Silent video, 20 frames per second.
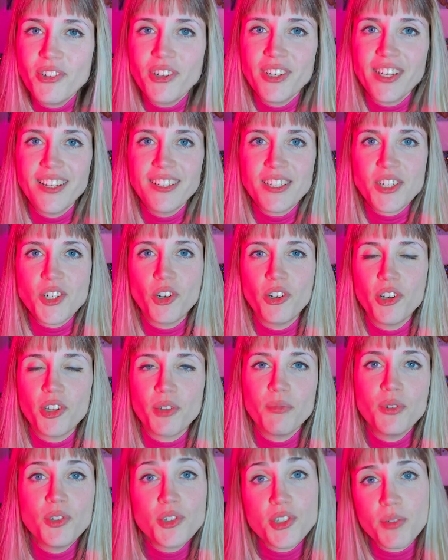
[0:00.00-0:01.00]
you're an
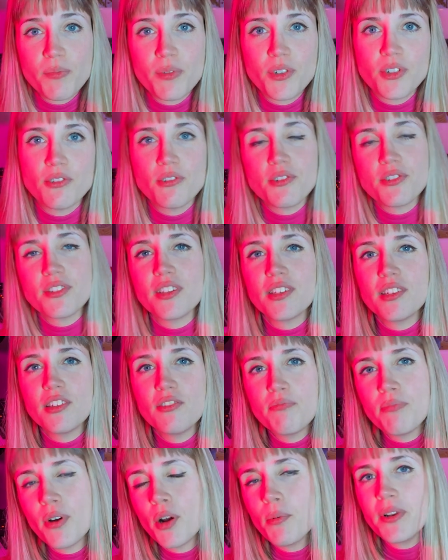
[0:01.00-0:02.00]
electronic music producer,
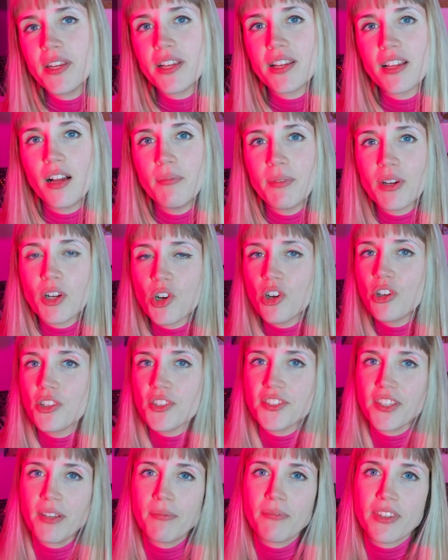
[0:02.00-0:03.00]
you've probably come
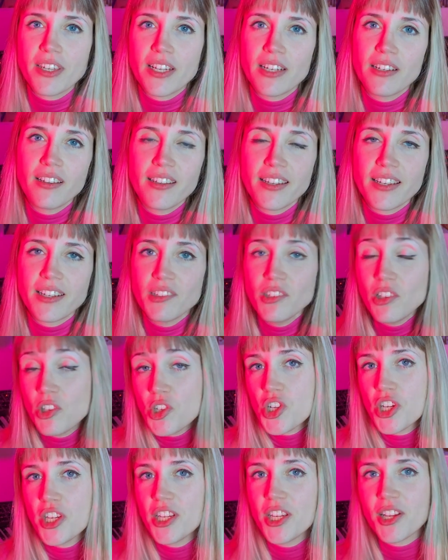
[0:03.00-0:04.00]
across something like
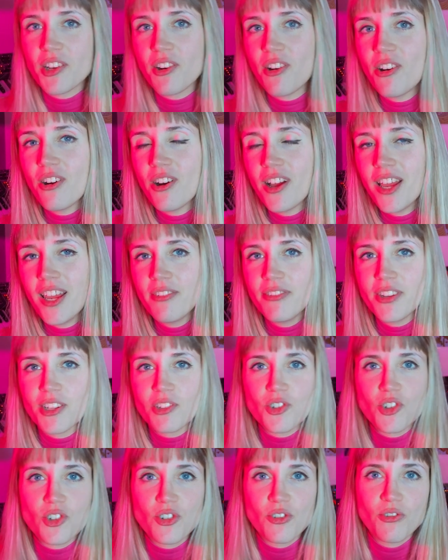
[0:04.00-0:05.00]
Logic or FL
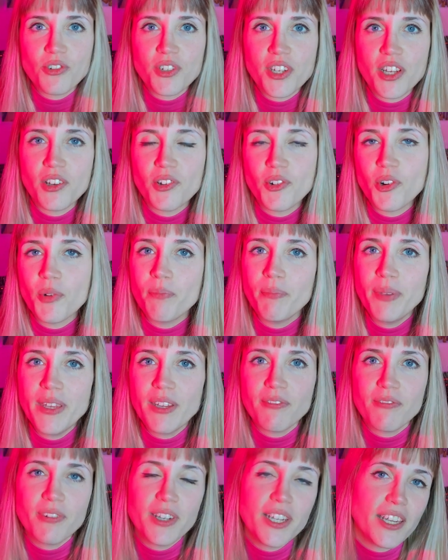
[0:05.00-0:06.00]
Studio or
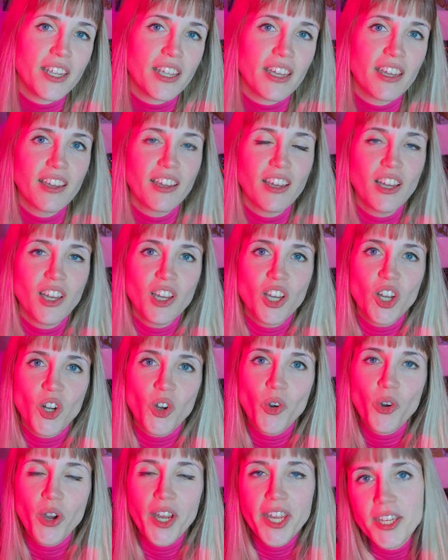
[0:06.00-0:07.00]
Bitwig
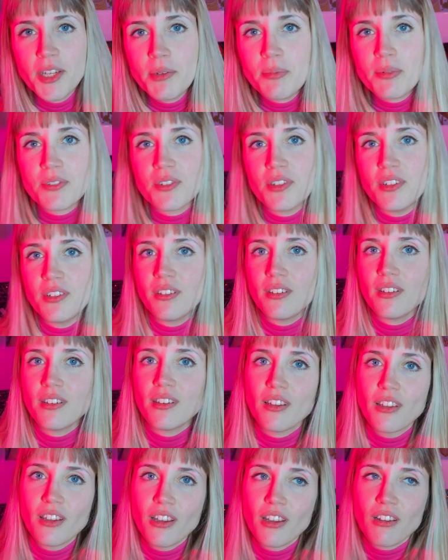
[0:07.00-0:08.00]
or
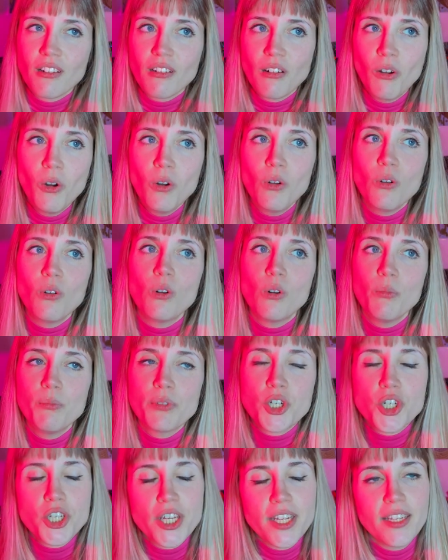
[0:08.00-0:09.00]
Ableton or
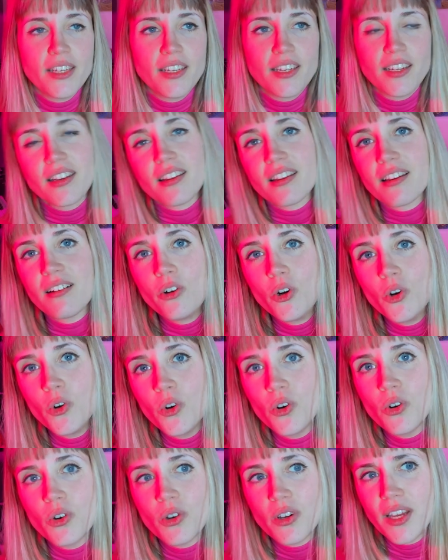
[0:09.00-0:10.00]
Machine
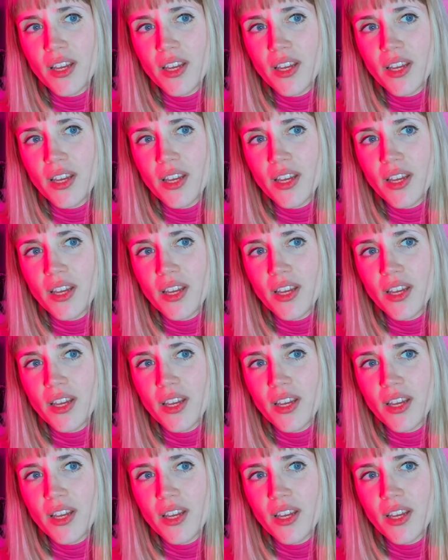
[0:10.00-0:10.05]
or